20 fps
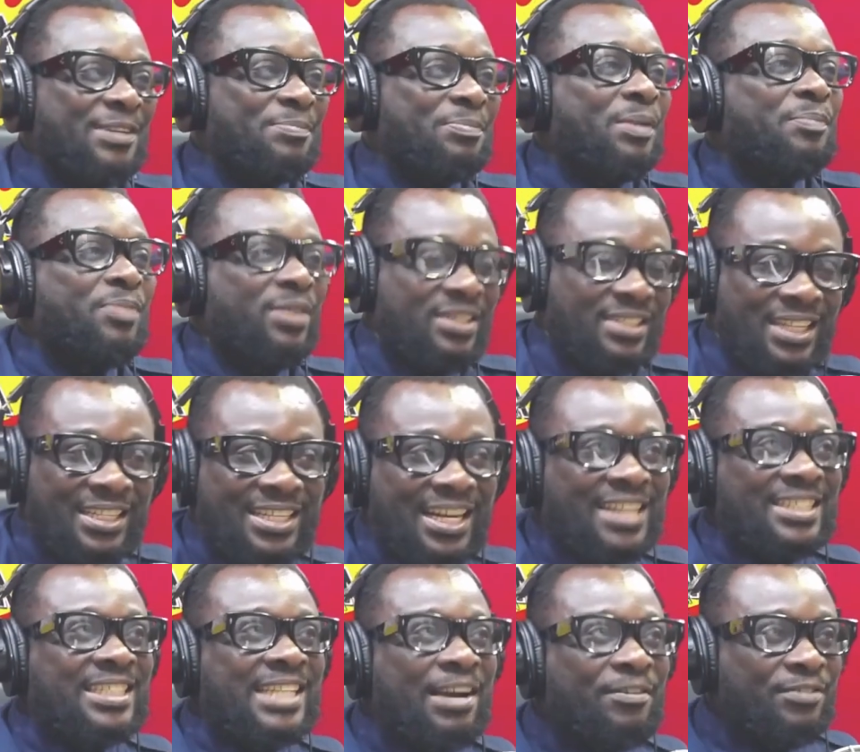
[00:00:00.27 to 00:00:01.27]

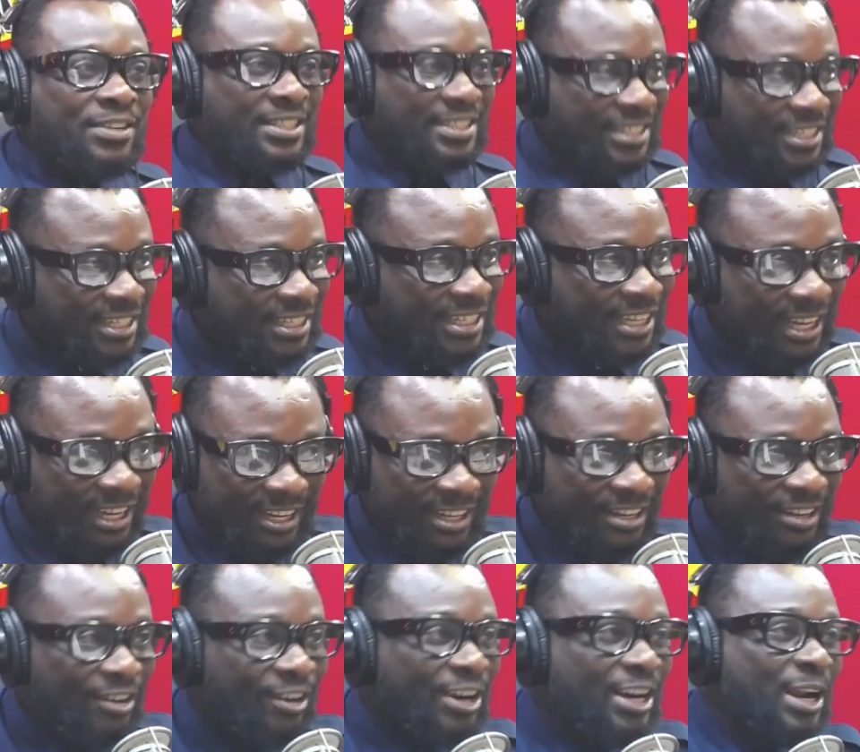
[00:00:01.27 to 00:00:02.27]
presidential staff is ready
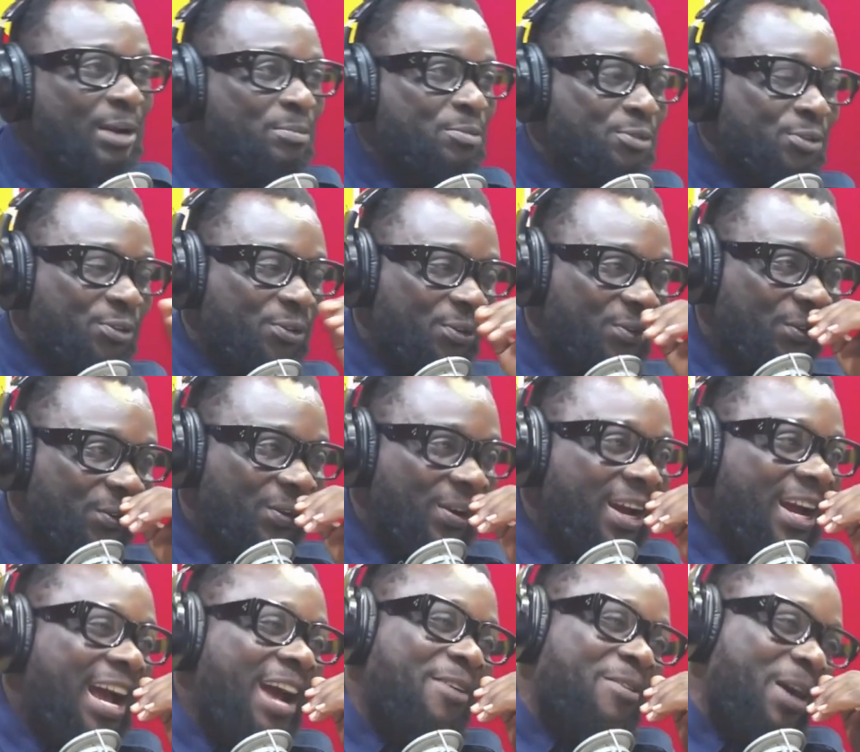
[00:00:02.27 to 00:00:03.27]
or them drunko.
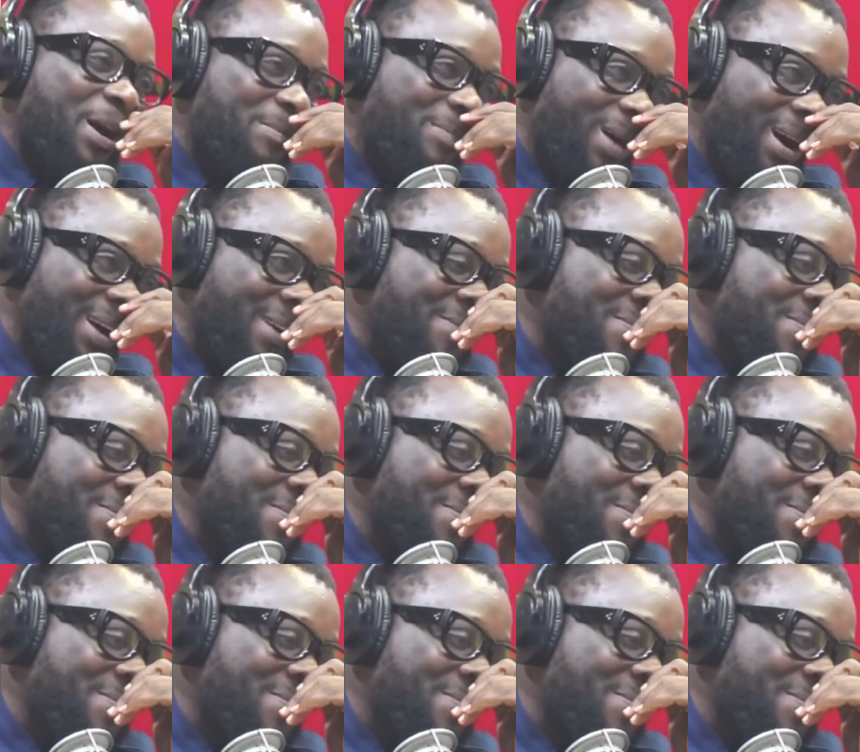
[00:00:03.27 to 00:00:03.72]
Akwaba.